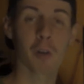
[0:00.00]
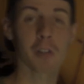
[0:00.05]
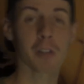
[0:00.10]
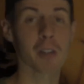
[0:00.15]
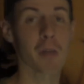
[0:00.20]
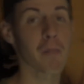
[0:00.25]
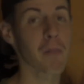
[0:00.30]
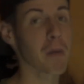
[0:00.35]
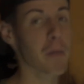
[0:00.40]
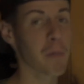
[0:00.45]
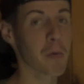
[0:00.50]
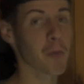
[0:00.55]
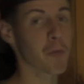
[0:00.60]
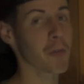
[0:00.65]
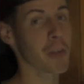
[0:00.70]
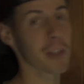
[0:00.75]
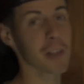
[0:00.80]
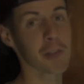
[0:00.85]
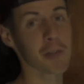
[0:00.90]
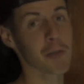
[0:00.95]
Some people
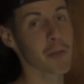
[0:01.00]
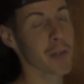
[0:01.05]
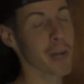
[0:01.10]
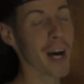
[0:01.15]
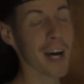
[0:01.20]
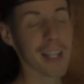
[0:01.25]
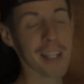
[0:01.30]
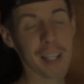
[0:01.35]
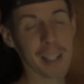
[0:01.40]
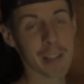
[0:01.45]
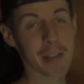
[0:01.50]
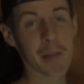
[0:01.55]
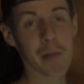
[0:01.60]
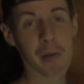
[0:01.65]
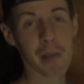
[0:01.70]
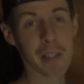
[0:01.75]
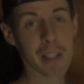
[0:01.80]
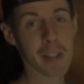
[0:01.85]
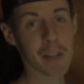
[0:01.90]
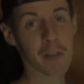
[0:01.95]
really do not like
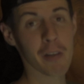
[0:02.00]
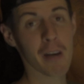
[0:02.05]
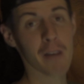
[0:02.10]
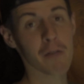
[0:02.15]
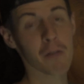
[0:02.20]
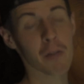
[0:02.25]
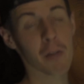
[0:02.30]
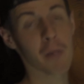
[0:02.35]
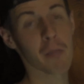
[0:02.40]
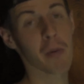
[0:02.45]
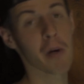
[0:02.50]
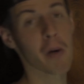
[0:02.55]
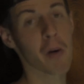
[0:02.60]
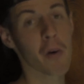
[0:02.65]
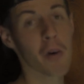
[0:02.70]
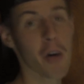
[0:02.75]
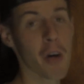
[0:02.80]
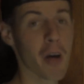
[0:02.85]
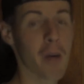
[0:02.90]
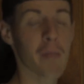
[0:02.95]
doing deer drives with the
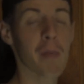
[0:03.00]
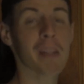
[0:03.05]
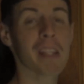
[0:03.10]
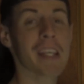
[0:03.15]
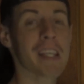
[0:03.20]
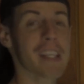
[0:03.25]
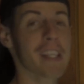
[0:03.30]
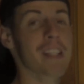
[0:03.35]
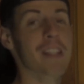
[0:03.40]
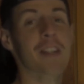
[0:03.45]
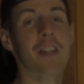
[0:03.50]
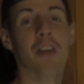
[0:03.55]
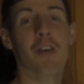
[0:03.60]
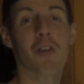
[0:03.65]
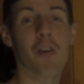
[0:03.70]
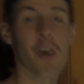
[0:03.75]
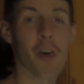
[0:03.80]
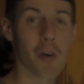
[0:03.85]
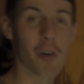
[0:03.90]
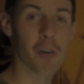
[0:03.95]
bow, but to each
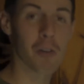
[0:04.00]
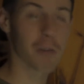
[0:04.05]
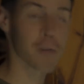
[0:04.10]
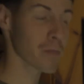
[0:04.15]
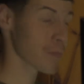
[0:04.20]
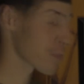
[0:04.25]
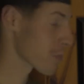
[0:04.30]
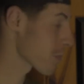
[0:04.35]
their own.